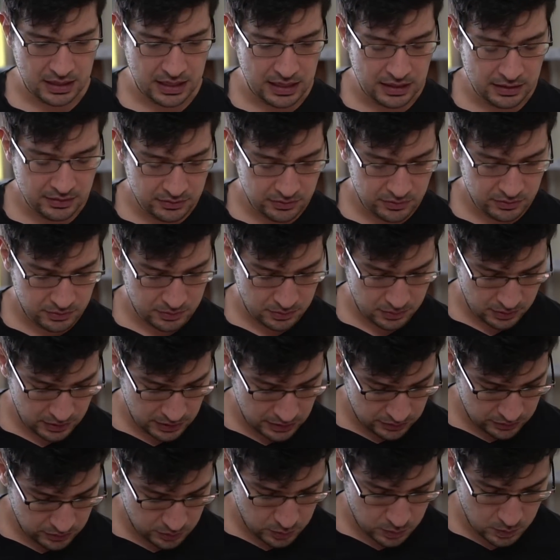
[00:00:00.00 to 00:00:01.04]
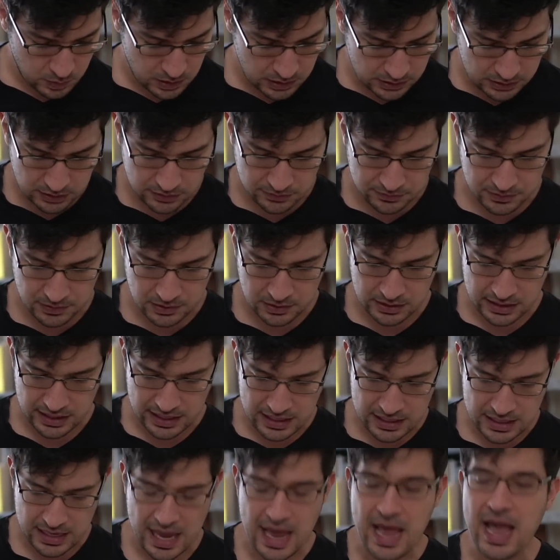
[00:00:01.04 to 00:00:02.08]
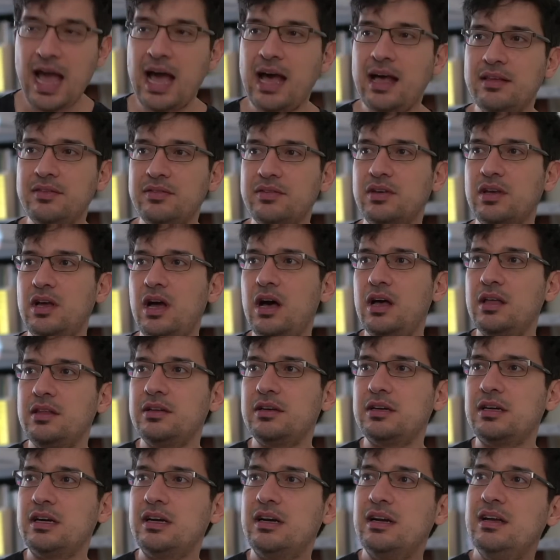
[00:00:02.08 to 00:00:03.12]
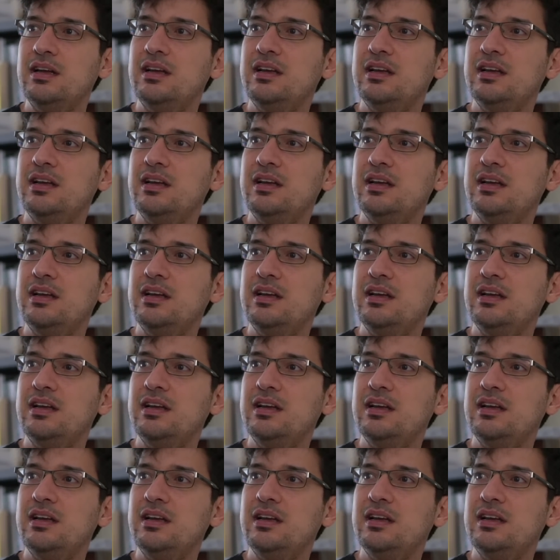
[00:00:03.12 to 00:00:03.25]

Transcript: It's wonderful. It has color.